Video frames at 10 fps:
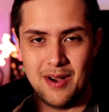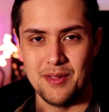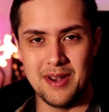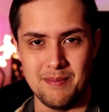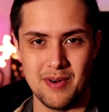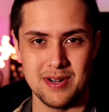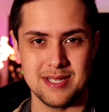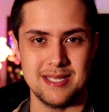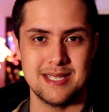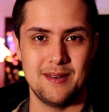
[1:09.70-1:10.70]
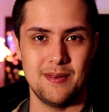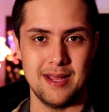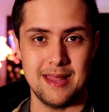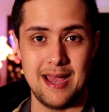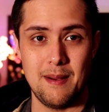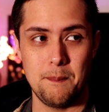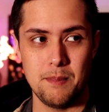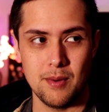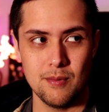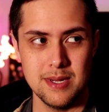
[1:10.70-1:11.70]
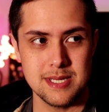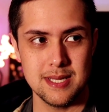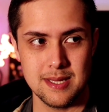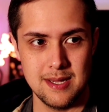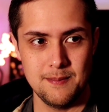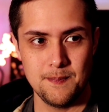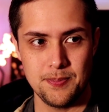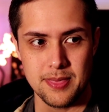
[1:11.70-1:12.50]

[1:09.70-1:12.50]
all the numbers and stuff like that. But recently,